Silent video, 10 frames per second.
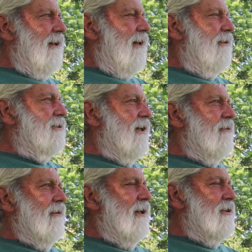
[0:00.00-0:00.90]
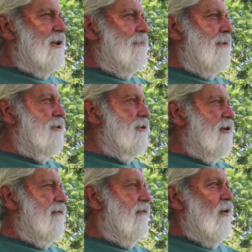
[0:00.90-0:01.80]
always thought, I'd see
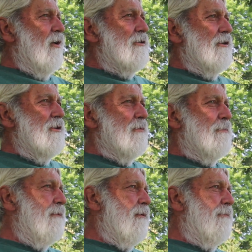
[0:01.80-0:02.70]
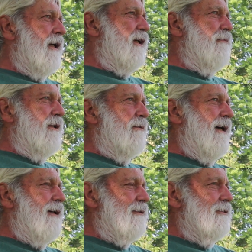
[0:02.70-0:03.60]
pictures of orchards and people picking them in the
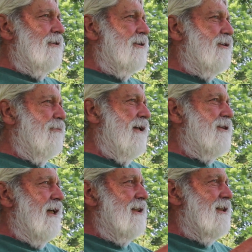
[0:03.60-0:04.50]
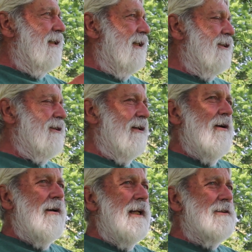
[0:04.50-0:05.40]
mountains or someplace nice like this. I thought,
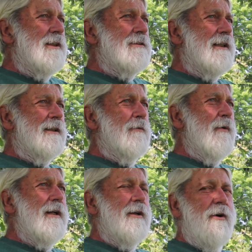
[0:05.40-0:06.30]
oh, that sounds like the way to